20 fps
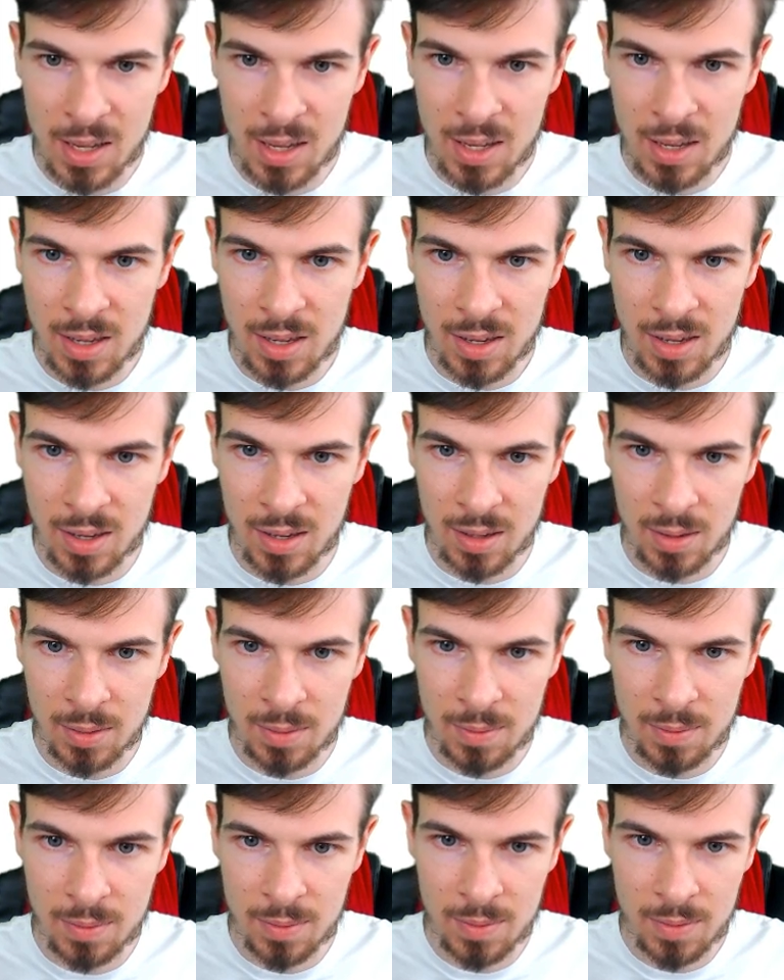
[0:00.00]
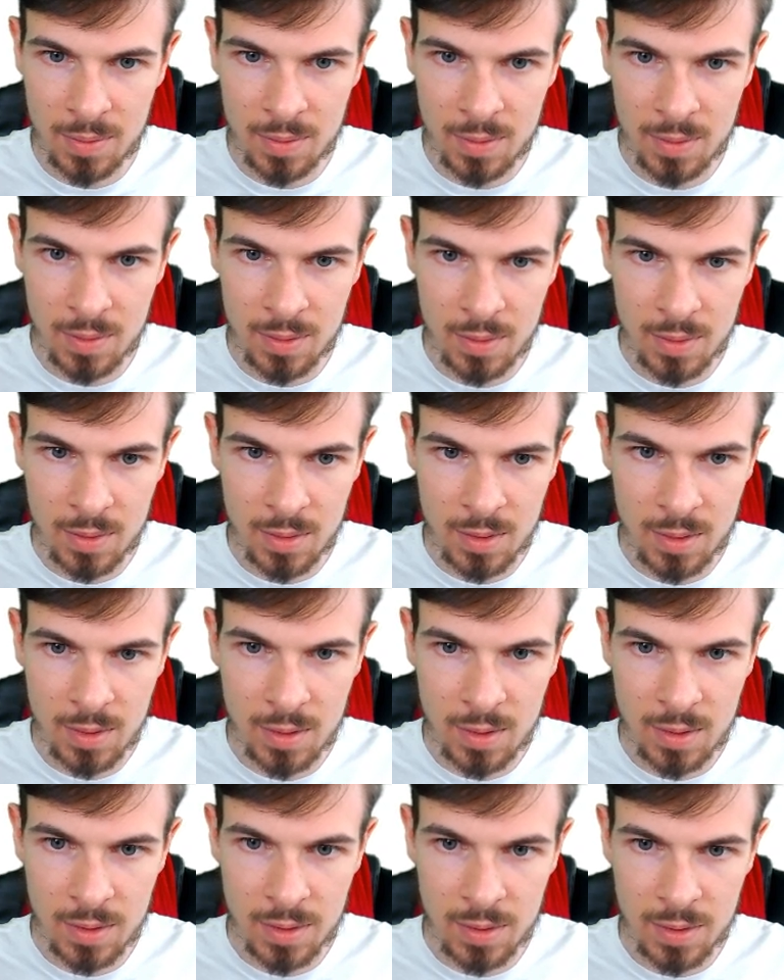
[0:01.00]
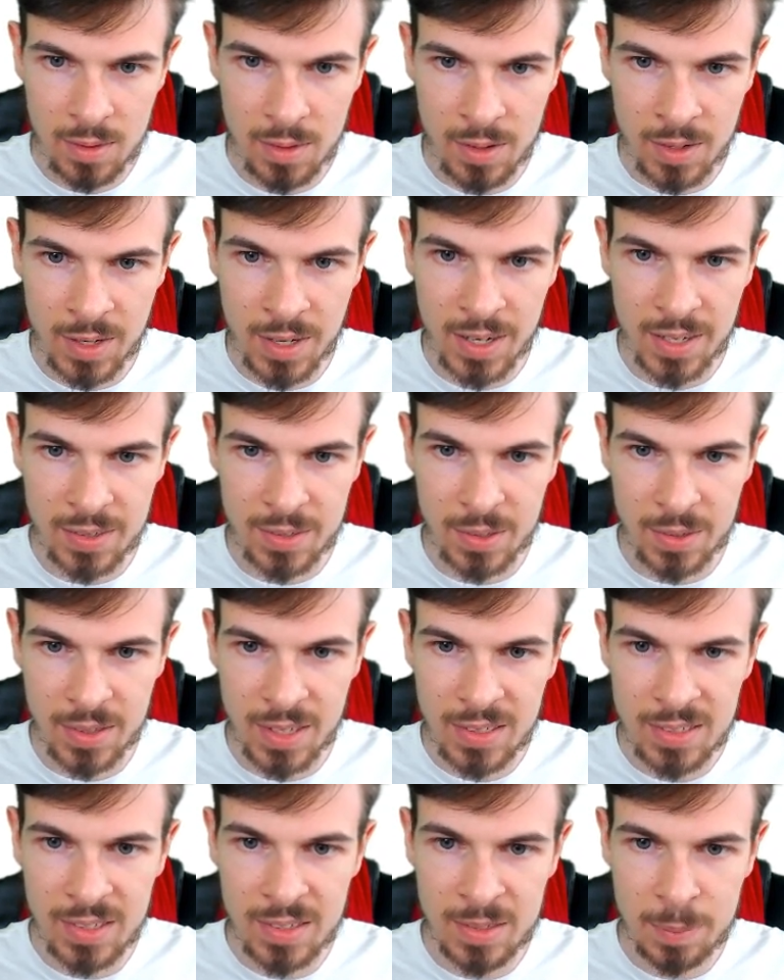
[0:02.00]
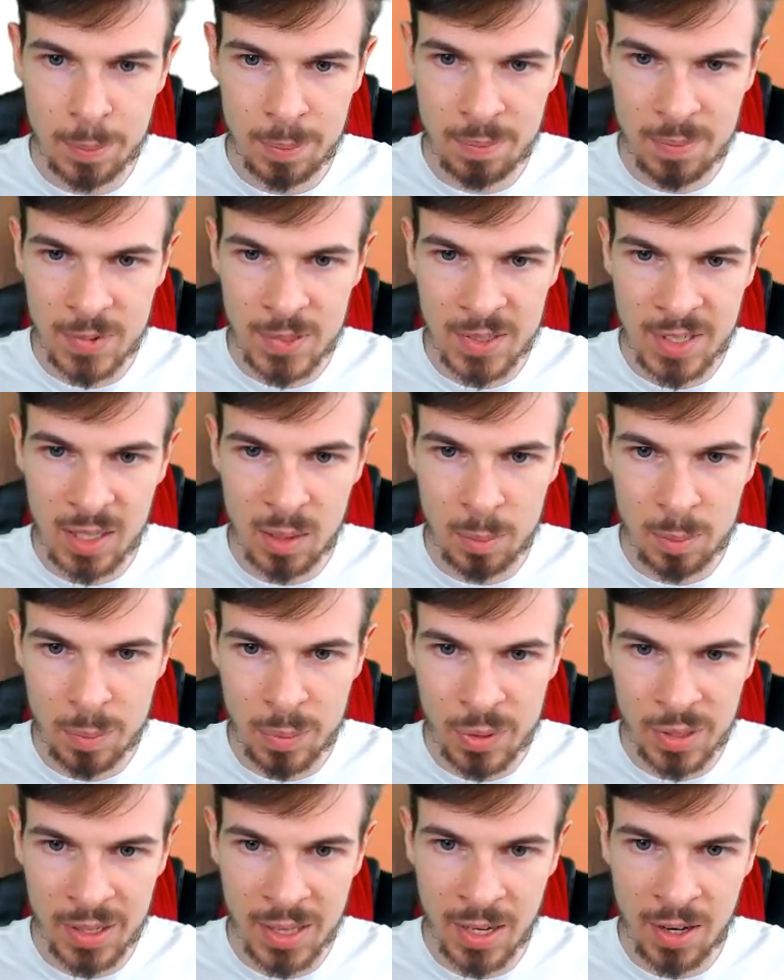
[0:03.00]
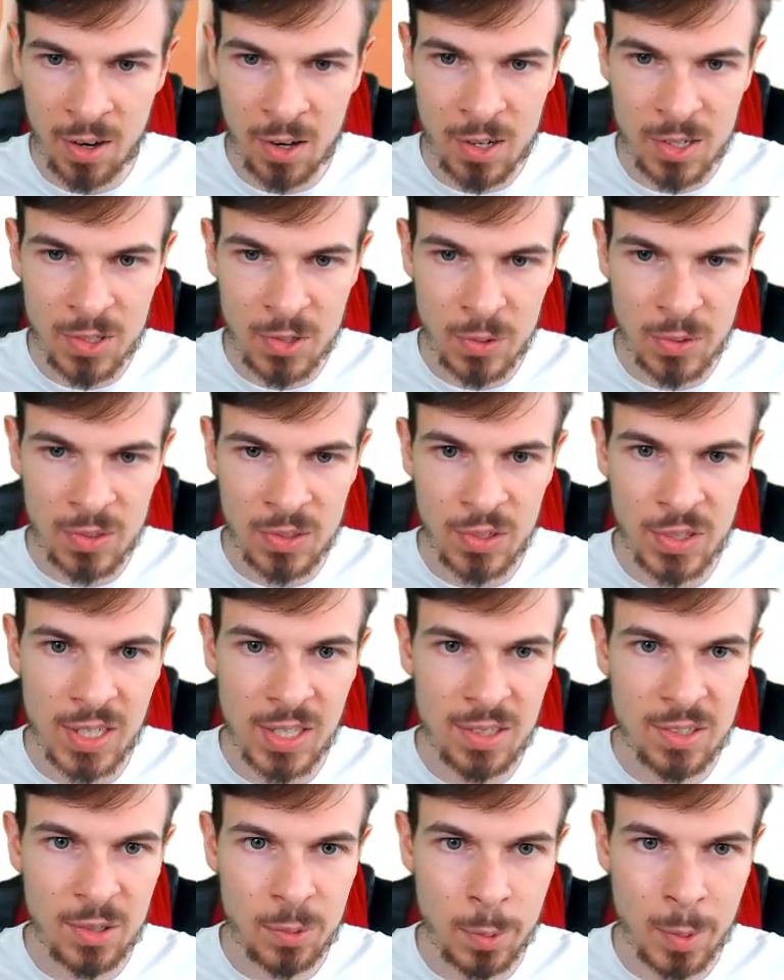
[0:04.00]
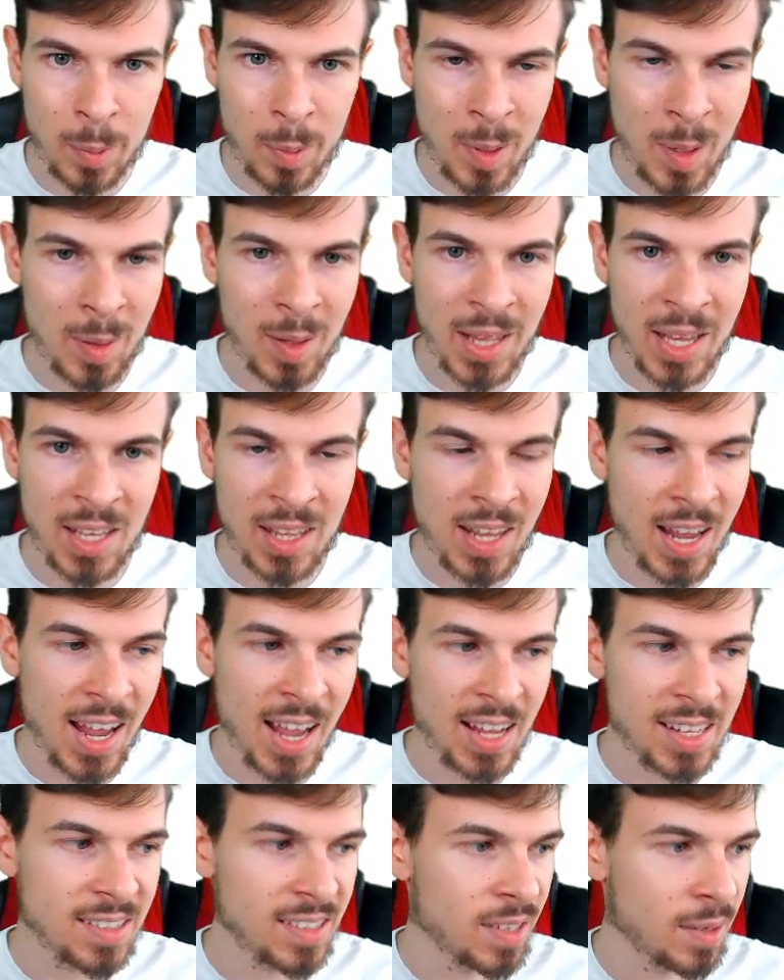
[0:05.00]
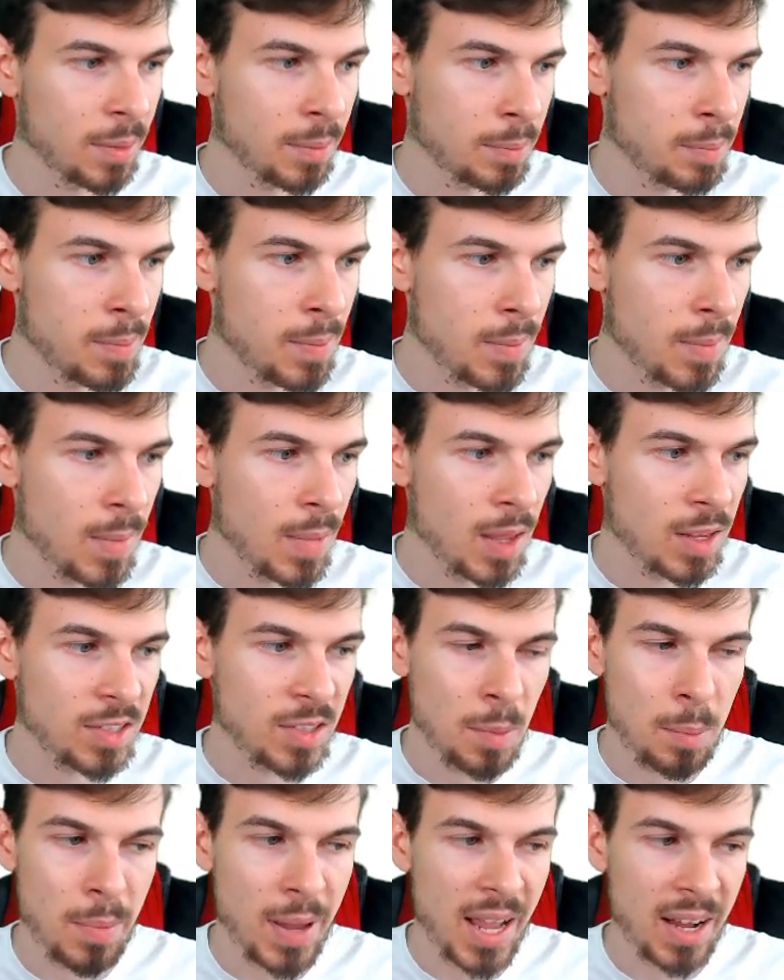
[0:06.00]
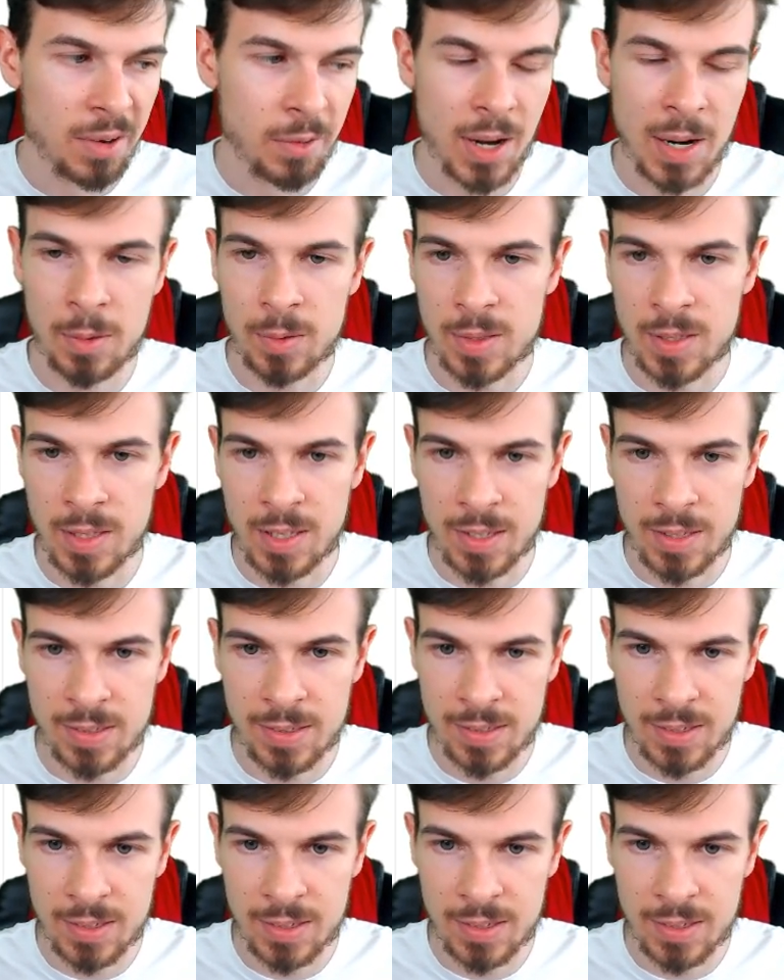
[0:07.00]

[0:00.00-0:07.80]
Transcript: All right, so this is still pretty hard to see, so we're probably gonna add some background to this.